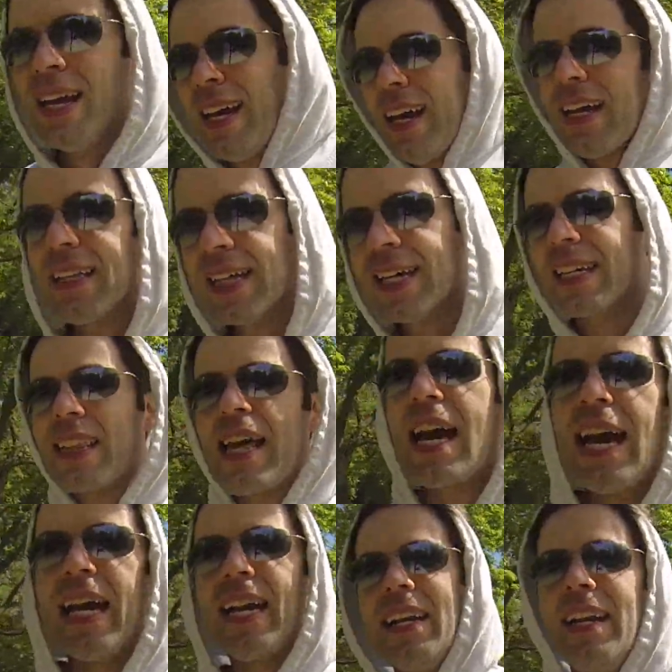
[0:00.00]
I like
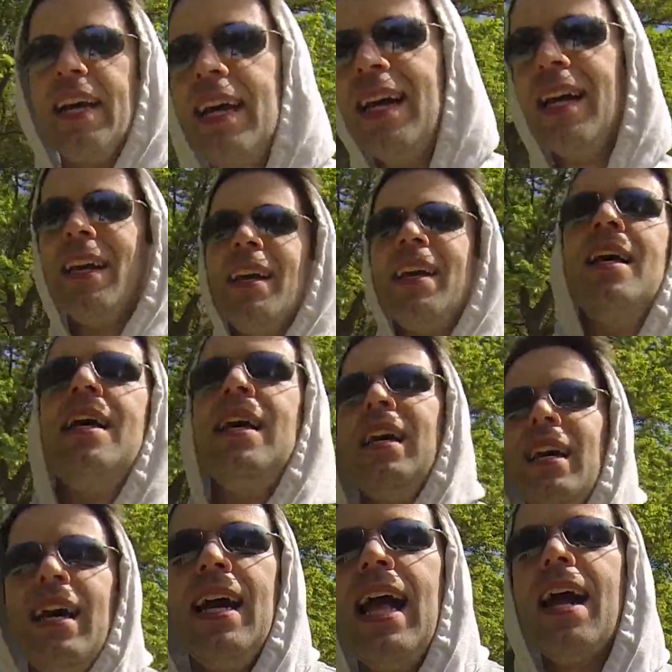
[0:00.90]
that.
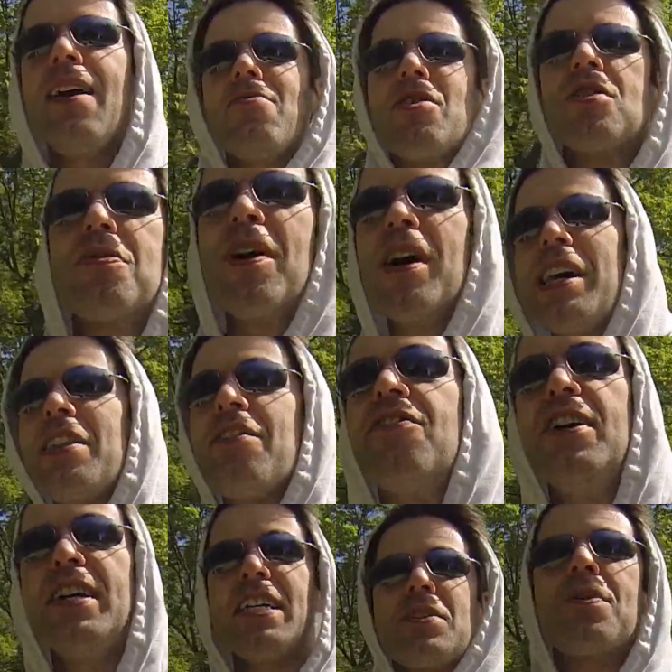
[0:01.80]
That was probably the
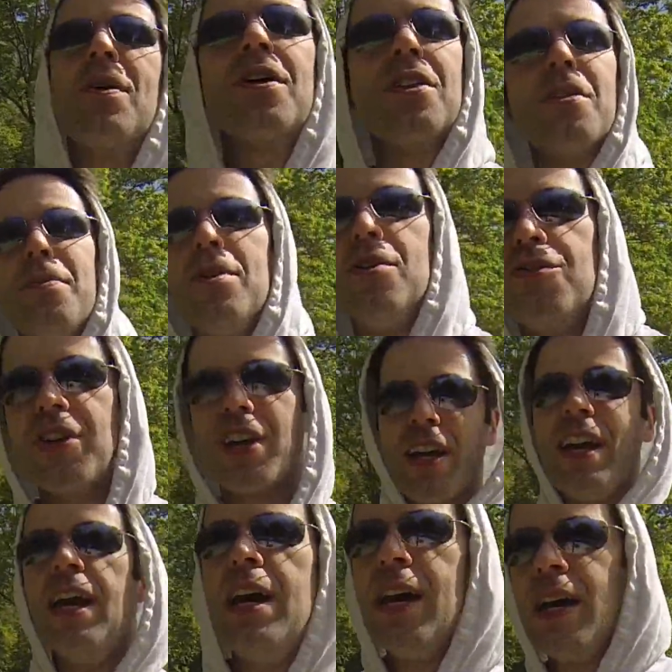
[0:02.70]
funniest part of the
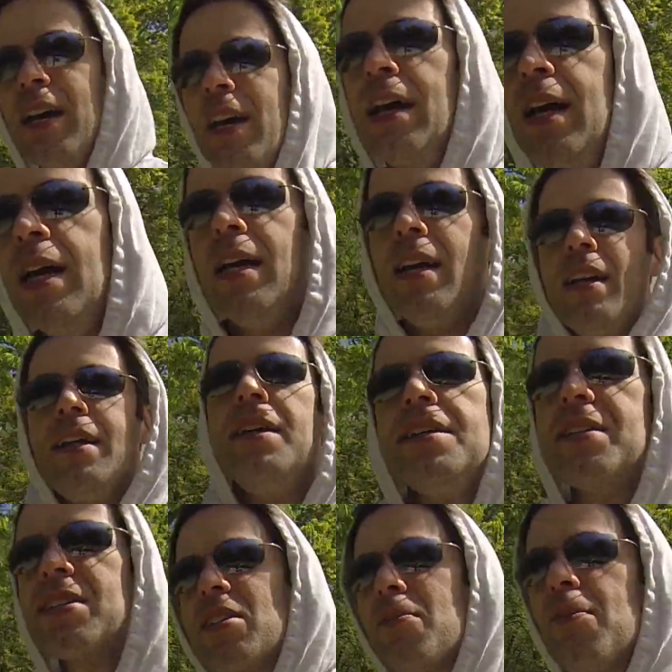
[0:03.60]
movie.
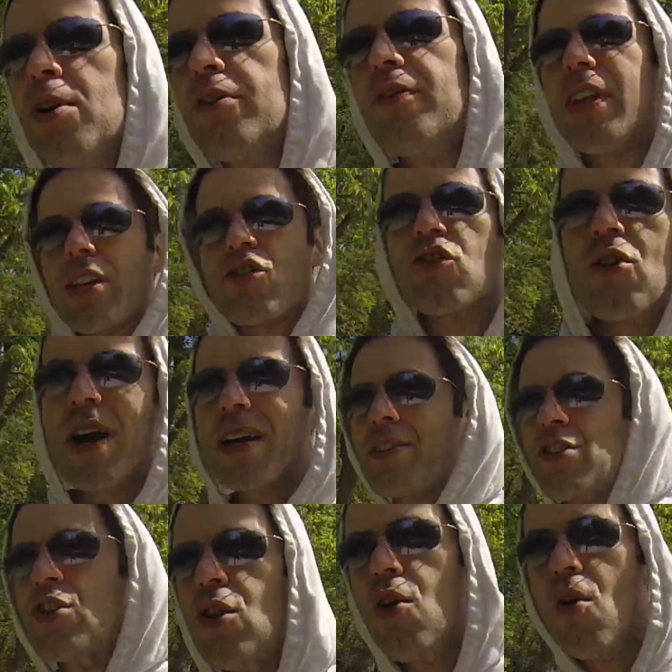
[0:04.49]
This is a movie that
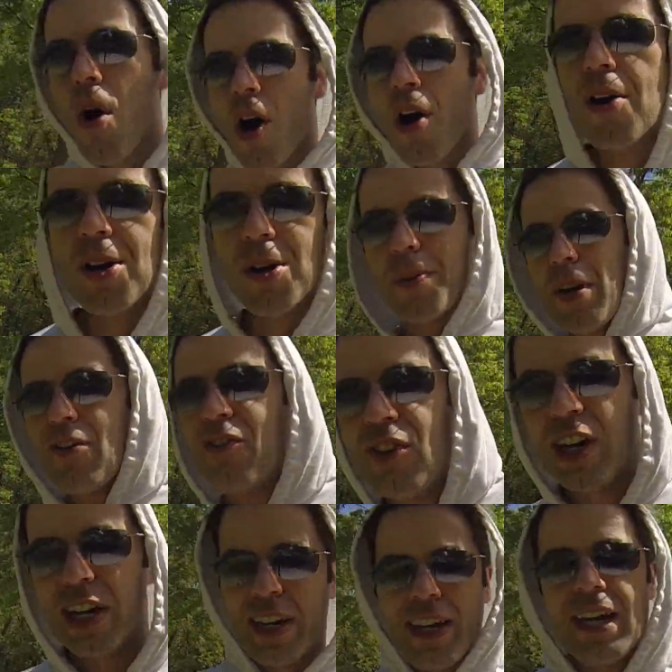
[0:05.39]
tries too hard to be
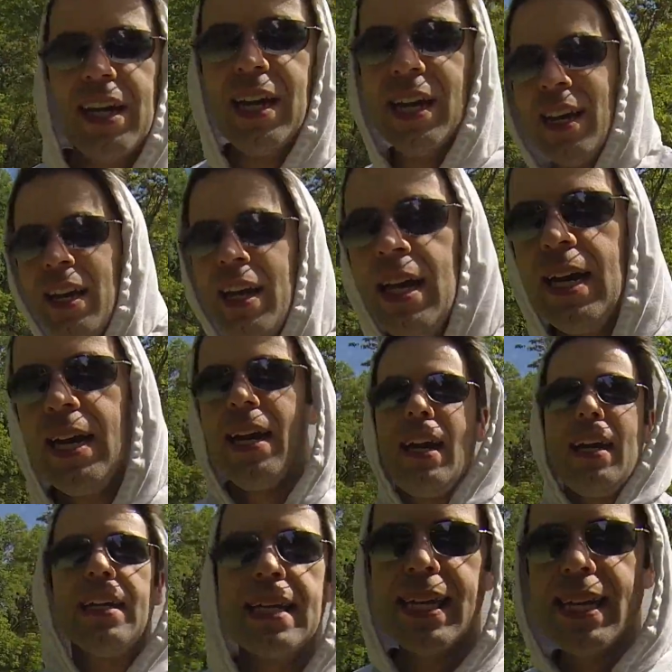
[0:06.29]
funny.
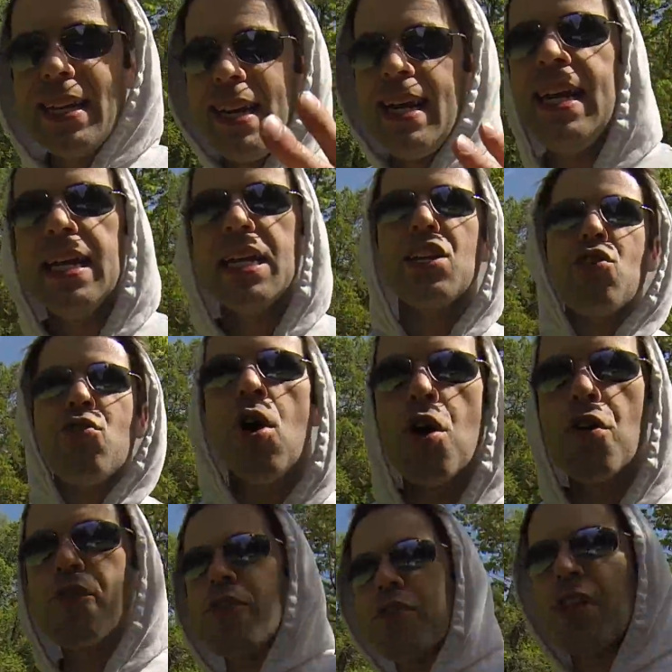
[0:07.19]
Again, hitting you
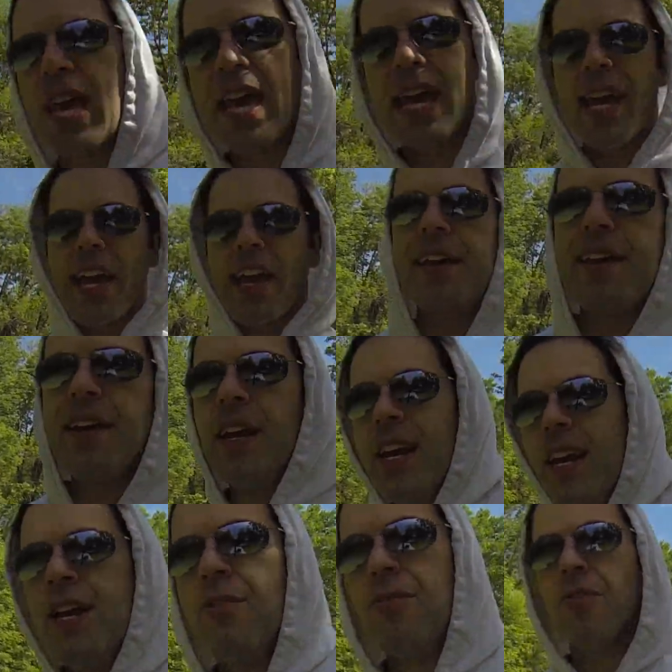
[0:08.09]
over the head
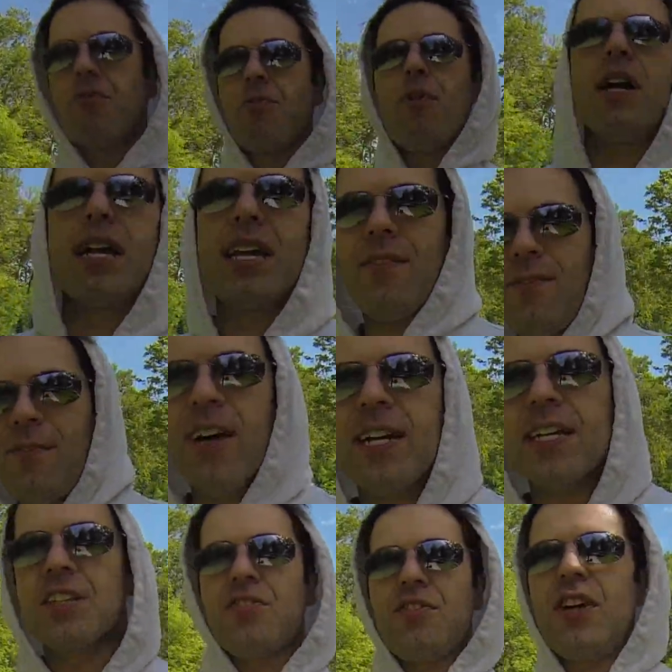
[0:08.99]
with what it
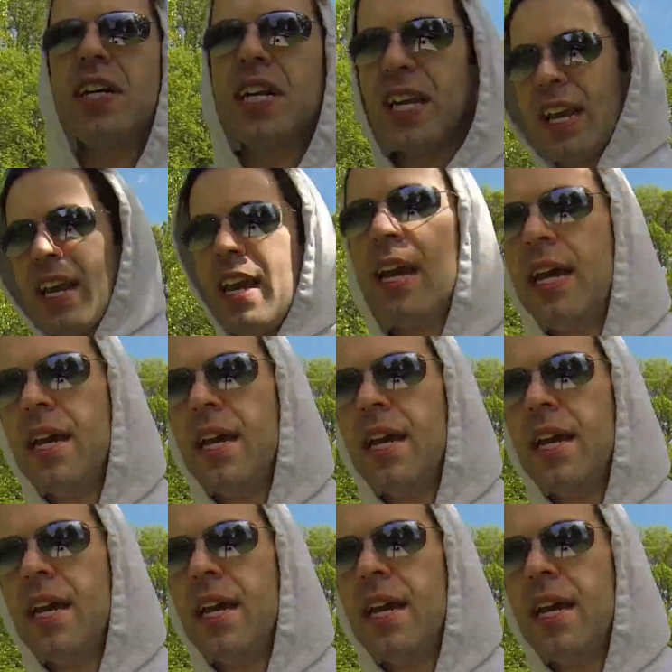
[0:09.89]
finds funny.